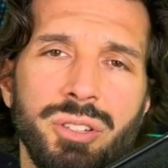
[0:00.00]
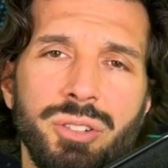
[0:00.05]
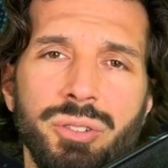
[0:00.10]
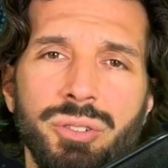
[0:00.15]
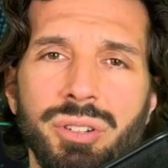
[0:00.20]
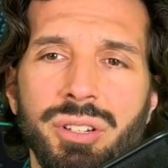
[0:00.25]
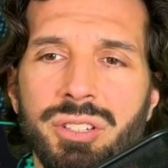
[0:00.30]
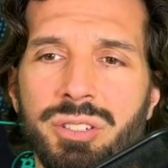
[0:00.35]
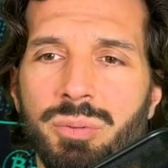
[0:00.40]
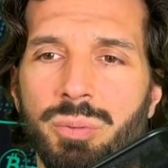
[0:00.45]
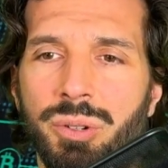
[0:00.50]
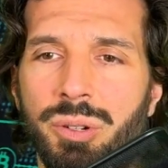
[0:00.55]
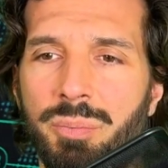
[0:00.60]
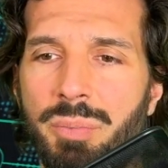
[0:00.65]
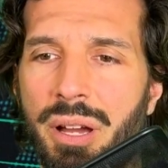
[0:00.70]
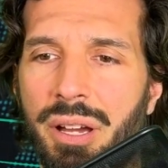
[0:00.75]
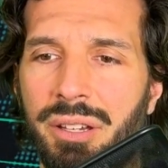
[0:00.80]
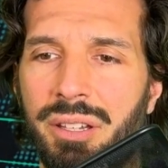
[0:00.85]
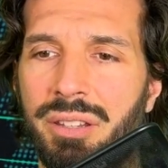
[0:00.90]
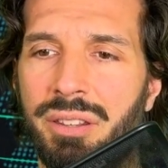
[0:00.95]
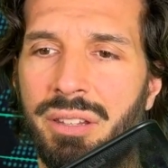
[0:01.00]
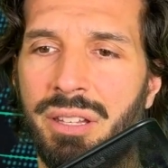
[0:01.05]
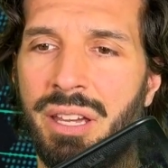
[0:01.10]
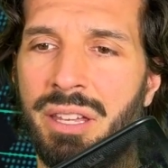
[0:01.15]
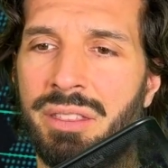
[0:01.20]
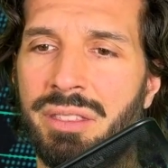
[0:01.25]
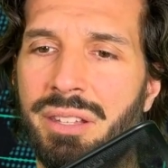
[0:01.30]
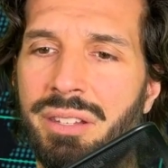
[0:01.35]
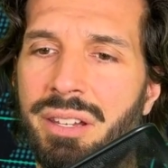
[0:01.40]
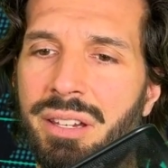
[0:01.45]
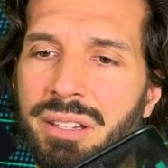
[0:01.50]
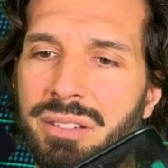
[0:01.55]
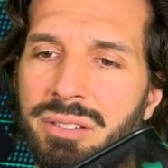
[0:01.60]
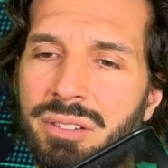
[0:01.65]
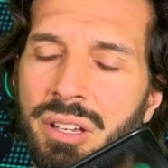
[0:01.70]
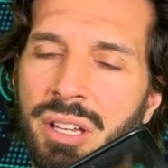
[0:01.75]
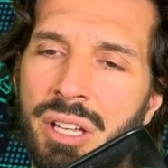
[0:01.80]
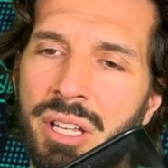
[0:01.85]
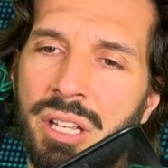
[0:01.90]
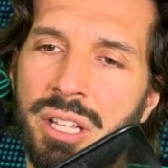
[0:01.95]
securities were back in the
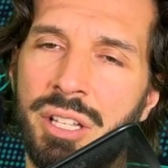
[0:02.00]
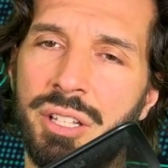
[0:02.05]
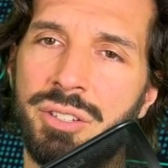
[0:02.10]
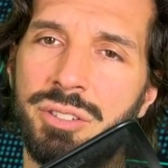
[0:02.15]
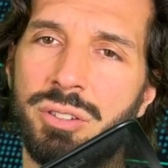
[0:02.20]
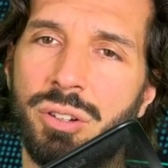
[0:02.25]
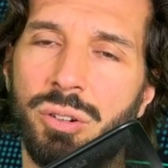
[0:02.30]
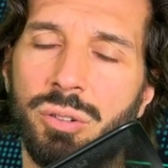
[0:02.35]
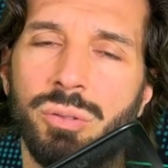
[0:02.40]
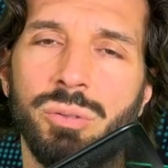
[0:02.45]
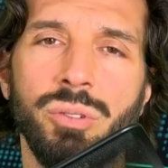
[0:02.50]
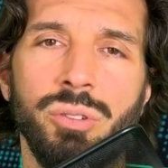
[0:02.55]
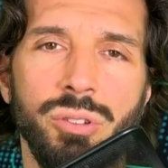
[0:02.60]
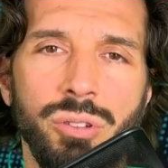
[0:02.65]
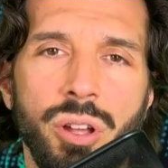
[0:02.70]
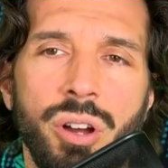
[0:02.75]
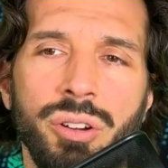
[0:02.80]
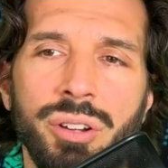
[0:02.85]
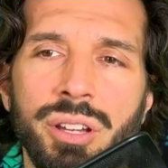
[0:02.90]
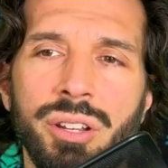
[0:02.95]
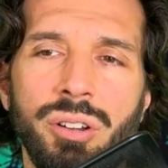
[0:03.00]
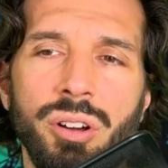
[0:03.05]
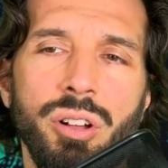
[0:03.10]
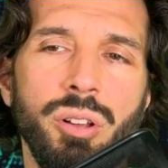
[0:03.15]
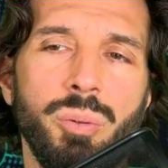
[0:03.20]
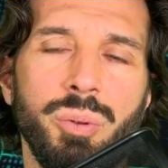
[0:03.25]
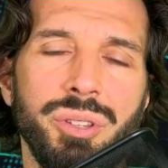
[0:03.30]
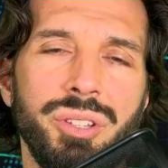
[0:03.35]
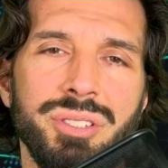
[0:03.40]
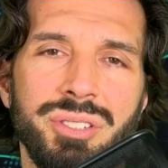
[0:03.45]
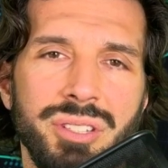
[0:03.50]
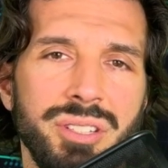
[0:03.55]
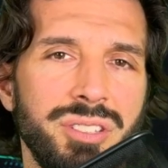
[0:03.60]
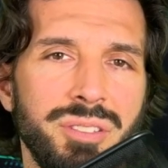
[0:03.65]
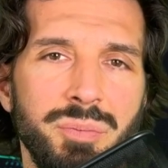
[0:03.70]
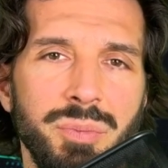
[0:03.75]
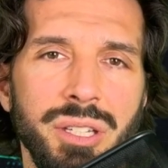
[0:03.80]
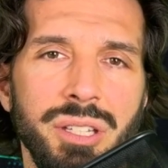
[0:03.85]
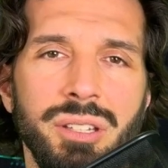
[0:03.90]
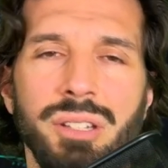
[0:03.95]
days. So long and all, what does
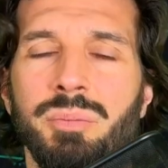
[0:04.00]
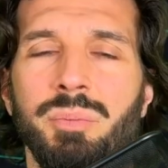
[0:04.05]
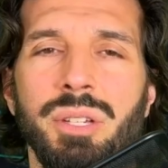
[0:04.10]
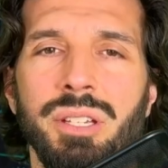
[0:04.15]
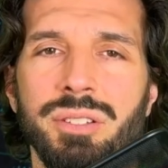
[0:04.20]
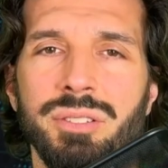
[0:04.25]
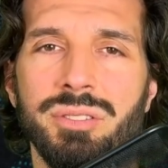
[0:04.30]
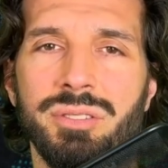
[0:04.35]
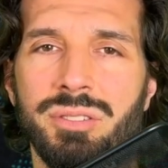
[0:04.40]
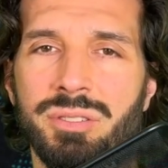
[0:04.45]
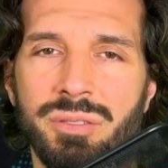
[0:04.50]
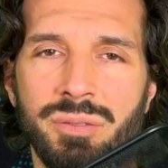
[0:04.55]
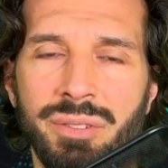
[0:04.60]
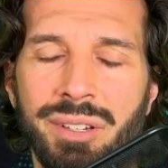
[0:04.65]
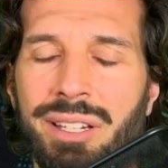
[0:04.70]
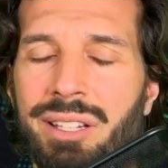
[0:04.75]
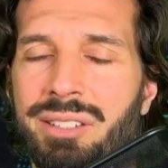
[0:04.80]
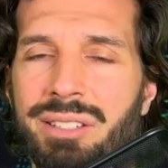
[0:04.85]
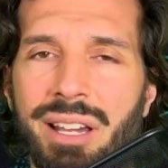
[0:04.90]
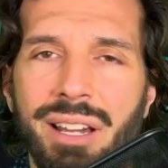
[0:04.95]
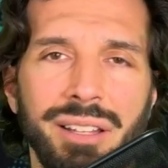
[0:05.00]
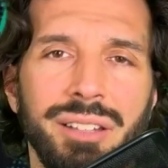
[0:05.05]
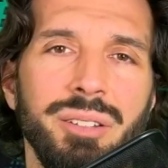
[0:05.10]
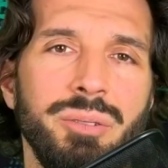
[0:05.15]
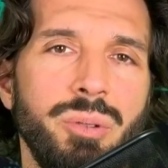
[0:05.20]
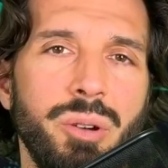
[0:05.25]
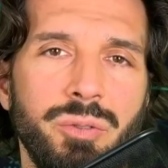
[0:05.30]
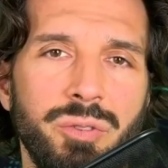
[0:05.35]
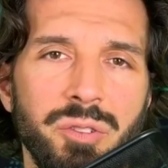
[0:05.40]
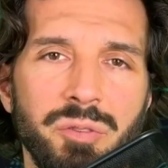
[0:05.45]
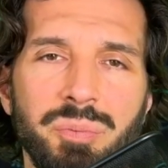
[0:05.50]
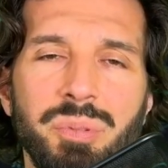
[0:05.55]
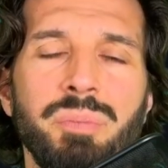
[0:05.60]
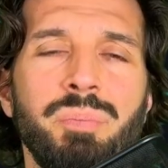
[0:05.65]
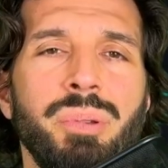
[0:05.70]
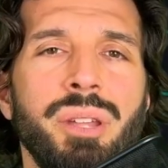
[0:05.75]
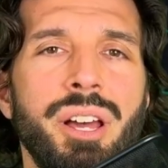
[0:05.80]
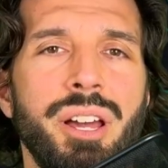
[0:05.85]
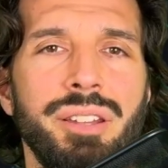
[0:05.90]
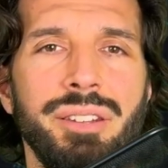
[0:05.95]
this mean? It means exactly what we've
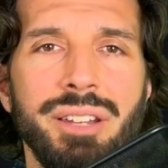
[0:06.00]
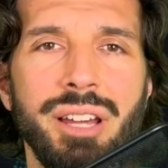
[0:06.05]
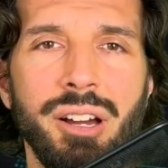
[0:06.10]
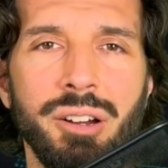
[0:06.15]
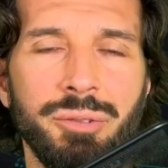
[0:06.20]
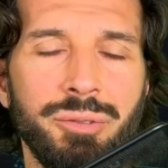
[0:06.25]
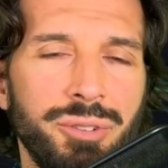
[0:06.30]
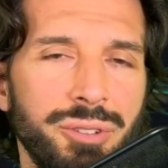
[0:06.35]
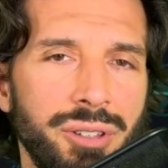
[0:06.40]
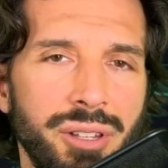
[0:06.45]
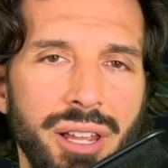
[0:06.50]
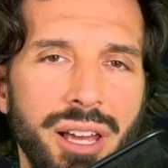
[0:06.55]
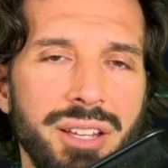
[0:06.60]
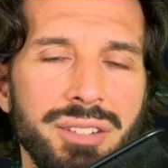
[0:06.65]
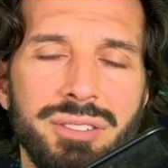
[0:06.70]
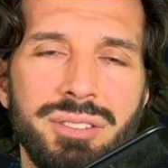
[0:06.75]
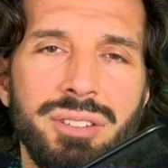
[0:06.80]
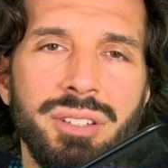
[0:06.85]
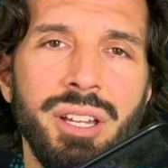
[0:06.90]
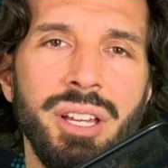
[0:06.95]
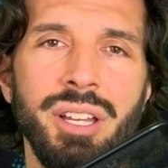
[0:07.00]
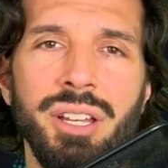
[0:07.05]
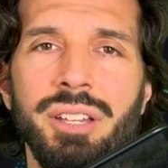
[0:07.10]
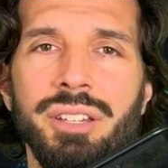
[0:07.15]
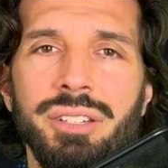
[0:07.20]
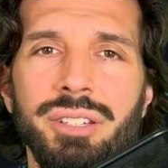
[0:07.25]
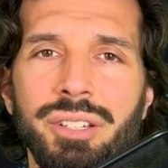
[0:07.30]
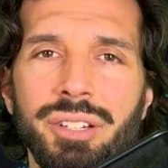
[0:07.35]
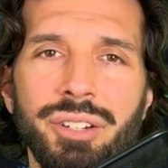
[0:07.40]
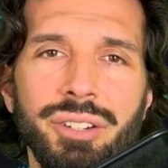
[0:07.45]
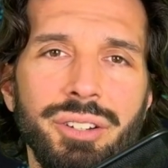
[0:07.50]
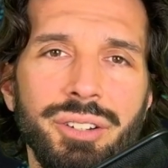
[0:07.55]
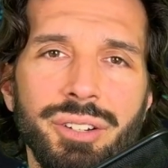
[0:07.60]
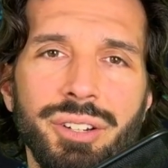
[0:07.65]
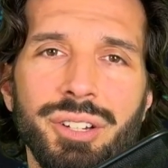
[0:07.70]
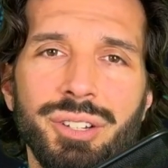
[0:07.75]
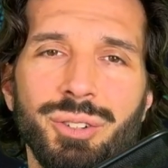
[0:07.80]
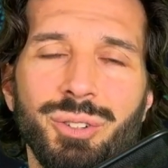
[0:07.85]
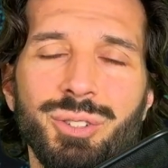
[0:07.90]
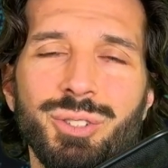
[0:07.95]
been planning now for the last
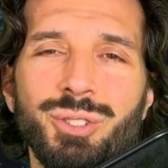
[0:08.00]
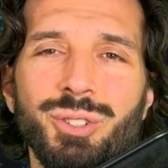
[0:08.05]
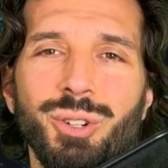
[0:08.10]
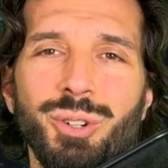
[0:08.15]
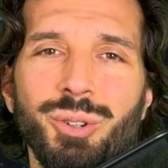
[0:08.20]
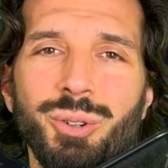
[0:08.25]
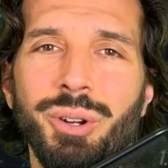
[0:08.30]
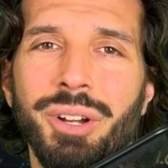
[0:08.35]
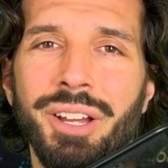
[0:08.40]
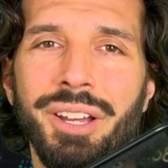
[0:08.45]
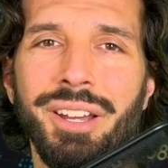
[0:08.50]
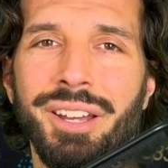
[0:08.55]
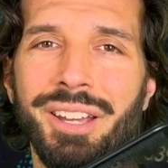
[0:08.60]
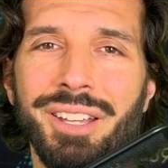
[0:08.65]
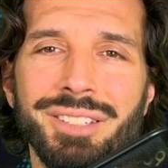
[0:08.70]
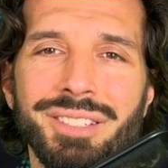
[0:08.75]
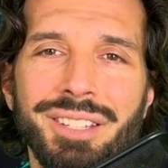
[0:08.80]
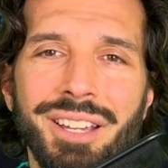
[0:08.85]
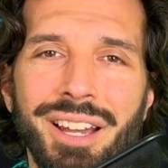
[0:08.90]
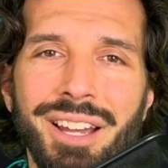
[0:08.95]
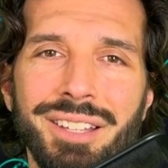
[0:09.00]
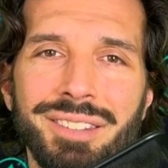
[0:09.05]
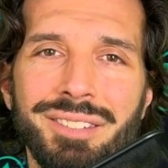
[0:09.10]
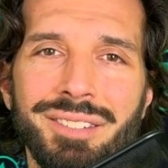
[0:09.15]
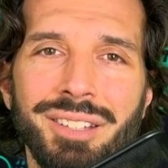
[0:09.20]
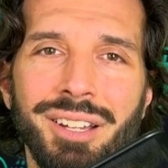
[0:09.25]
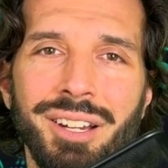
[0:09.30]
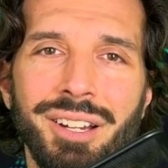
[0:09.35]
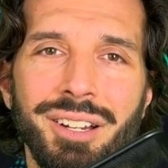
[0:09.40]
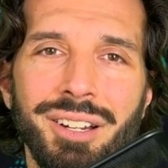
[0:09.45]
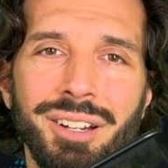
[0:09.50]
year or so, is that